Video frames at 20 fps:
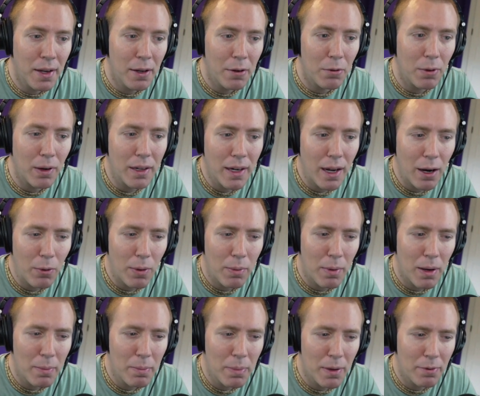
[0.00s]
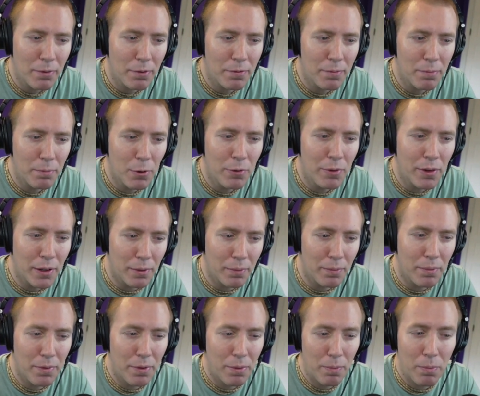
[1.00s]
right now we might be moving
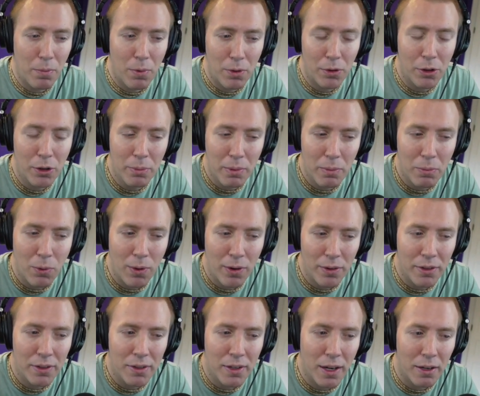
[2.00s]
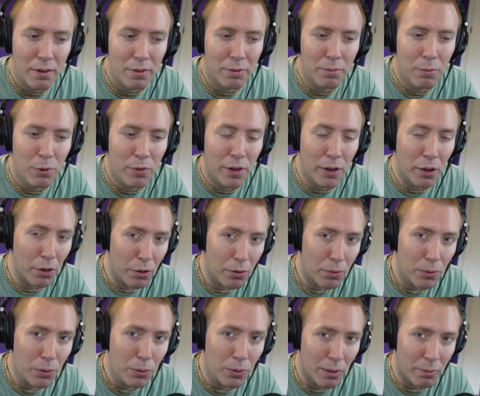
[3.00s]
a little bit more on the side of moving
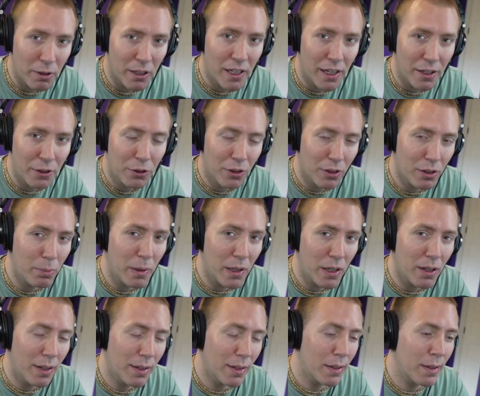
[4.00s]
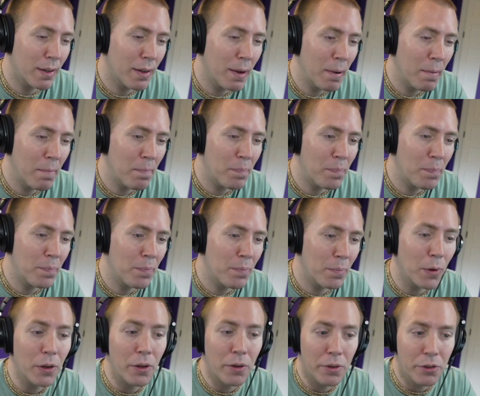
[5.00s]
through limitations because
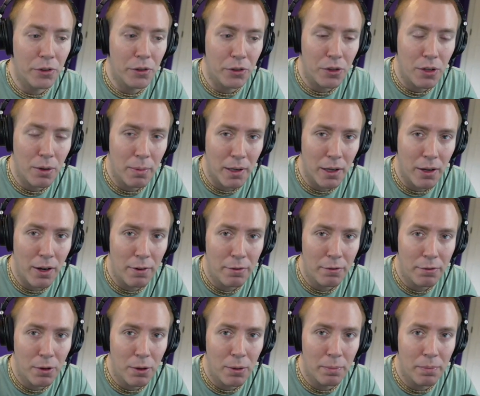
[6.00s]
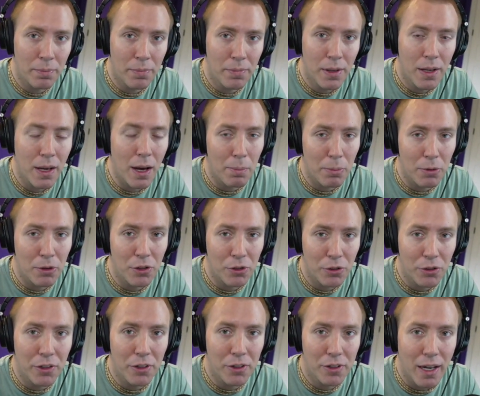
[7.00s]
mercury's just coming off from the
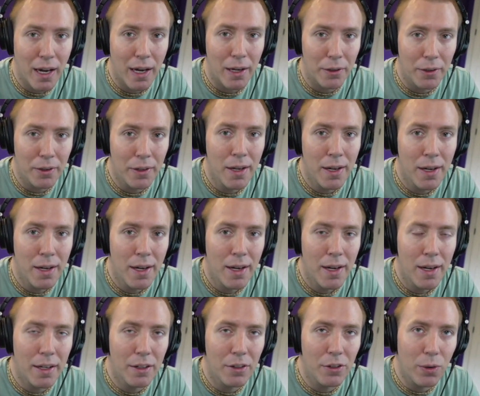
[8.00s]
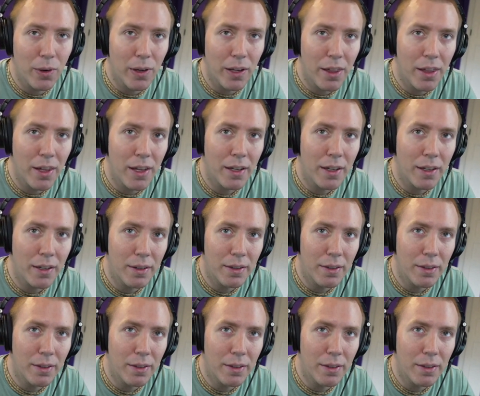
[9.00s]
opposition to saturn and so i think